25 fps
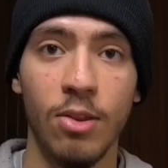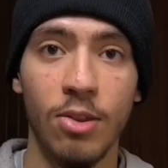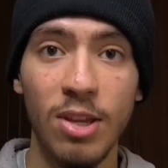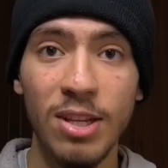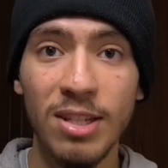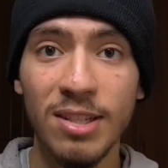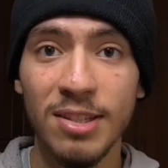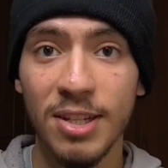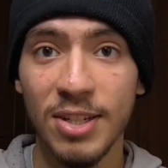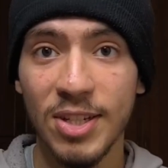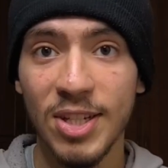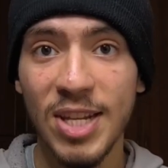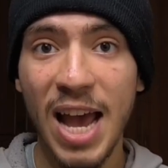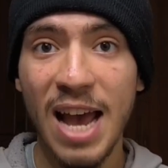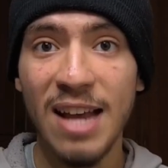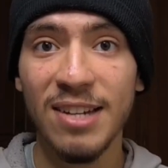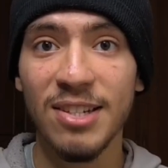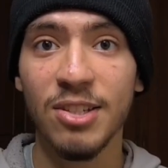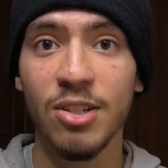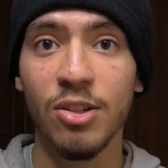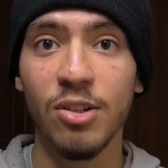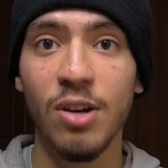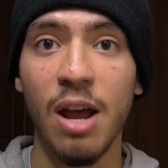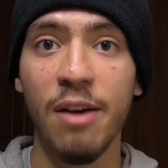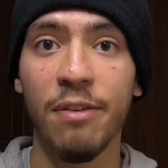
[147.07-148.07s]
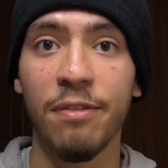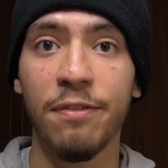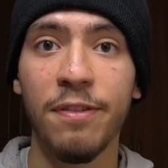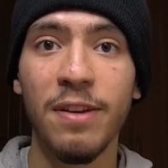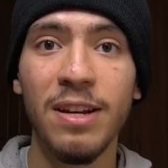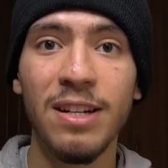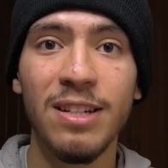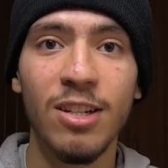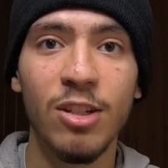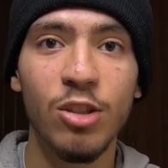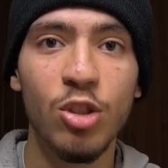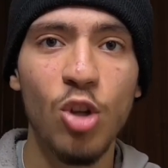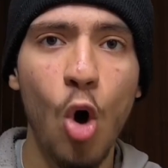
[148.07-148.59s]
This disaster
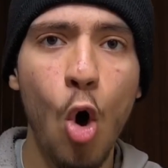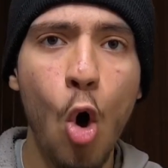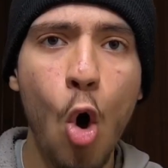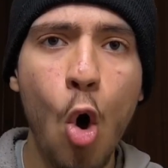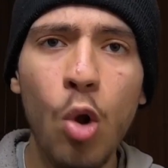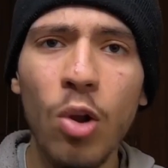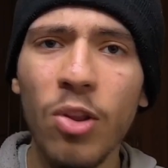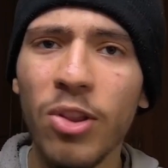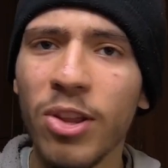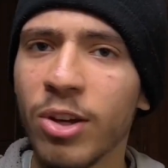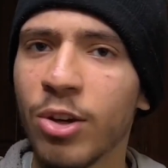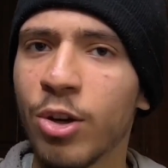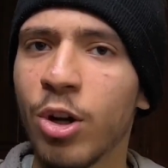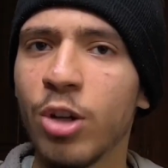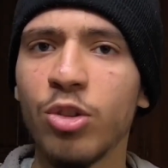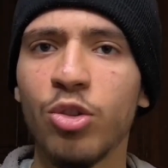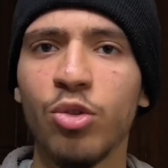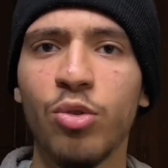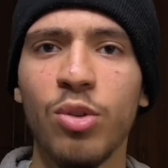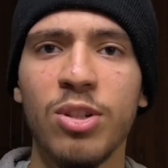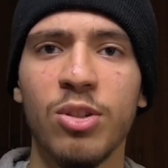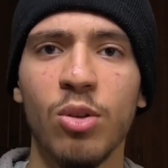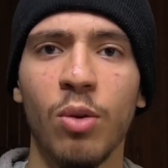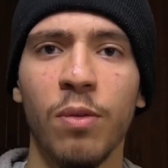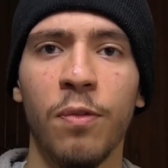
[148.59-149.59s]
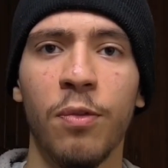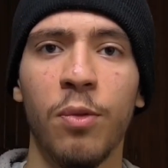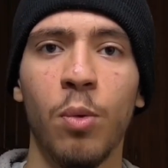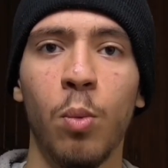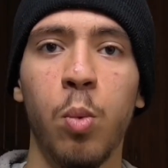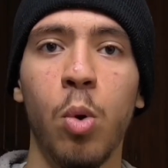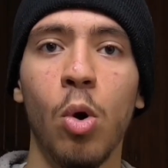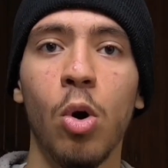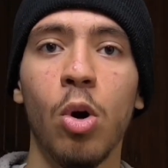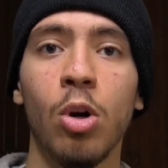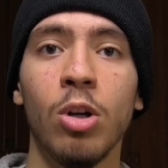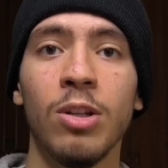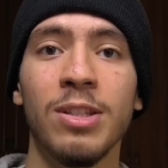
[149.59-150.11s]
affected all the countries of the
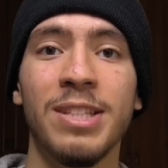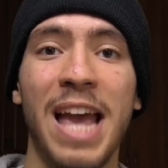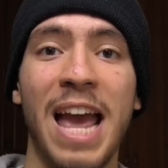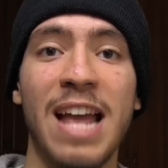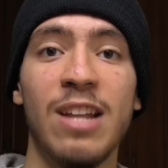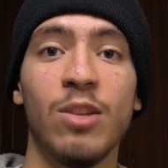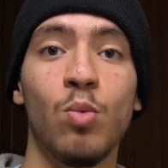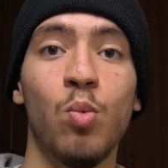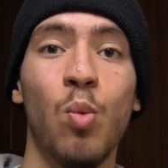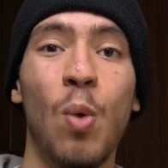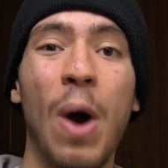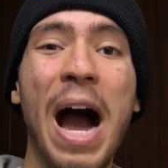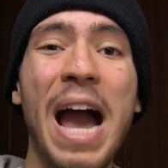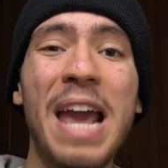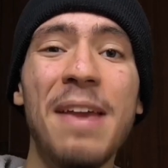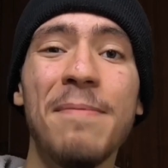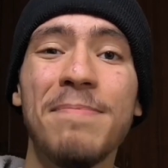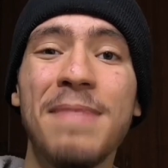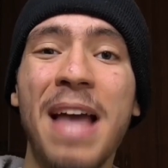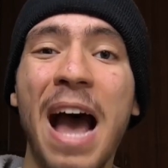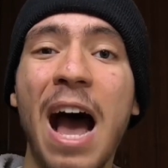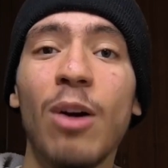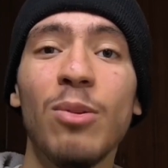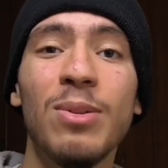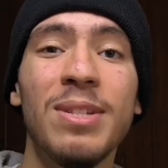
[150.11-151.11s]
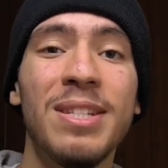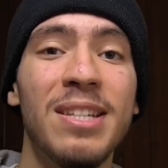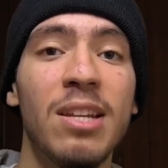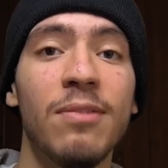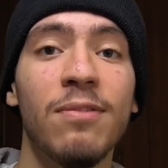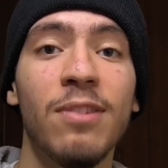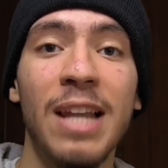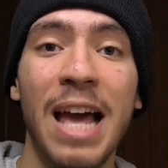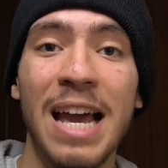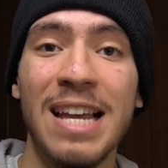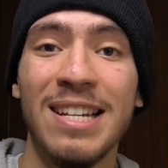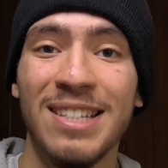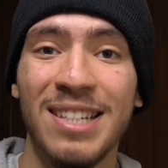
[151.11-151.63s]
world and wiped out
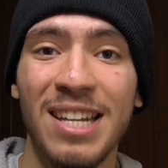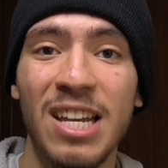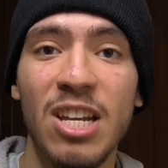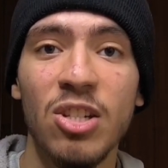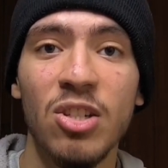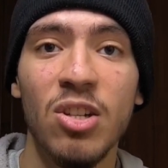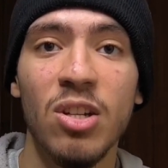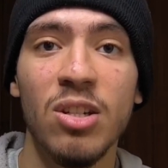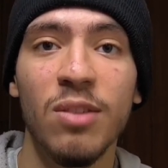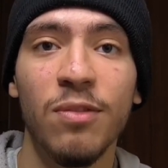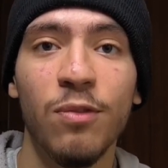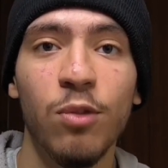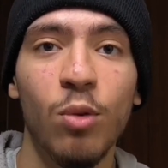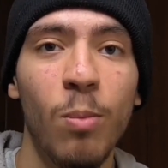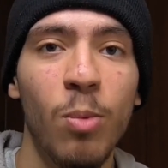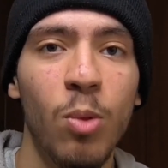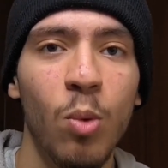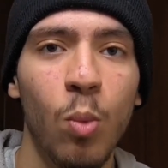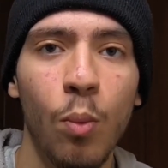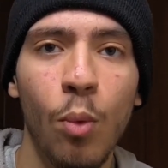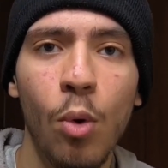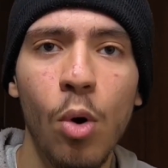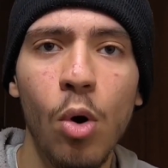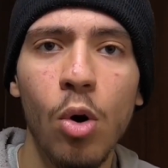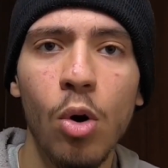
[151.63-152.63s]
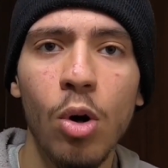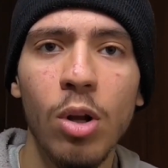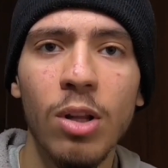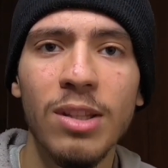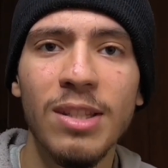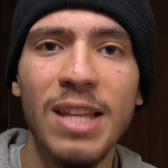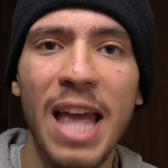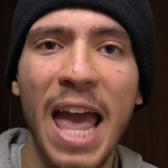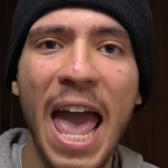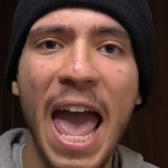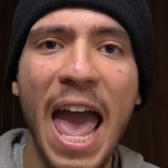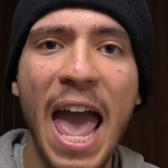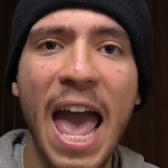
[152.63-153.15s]
civilizations from the
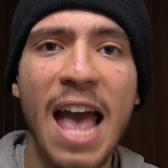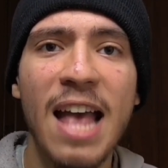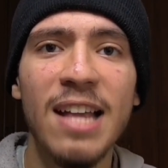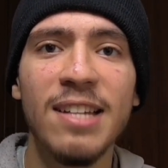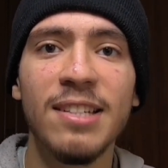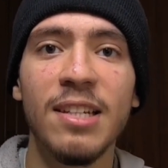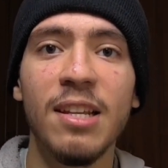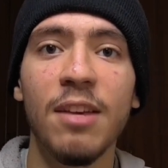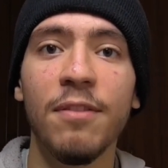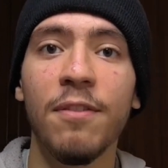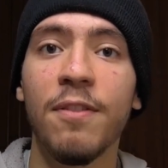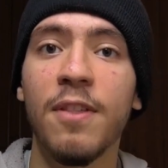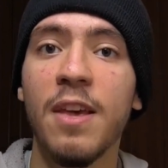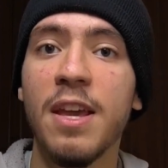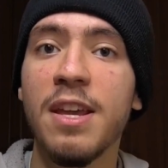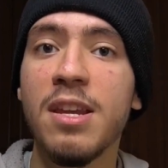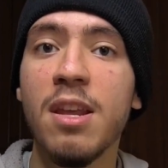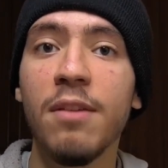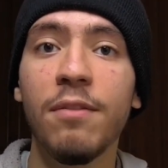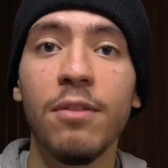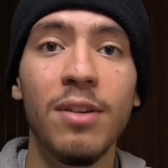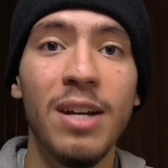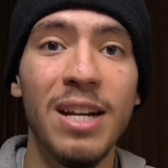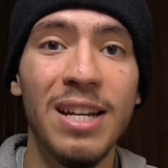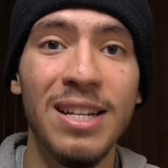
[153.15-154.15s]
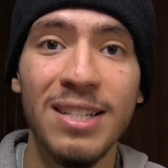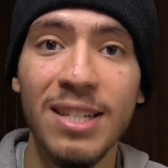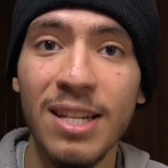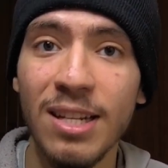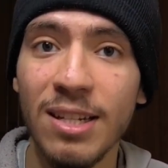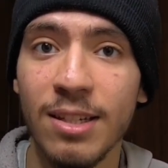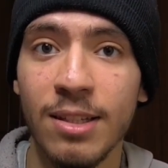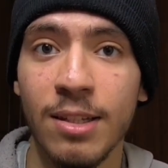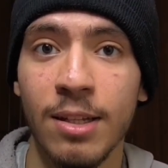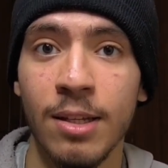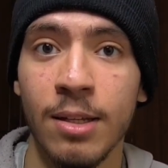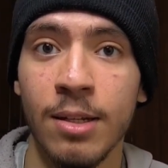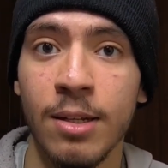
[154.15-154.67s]
world as if they never
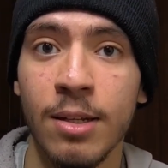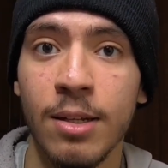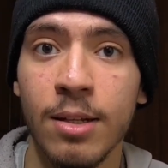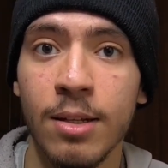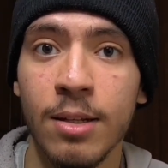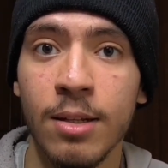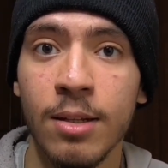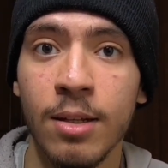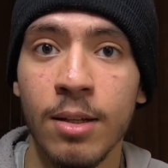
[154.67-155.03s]
existed.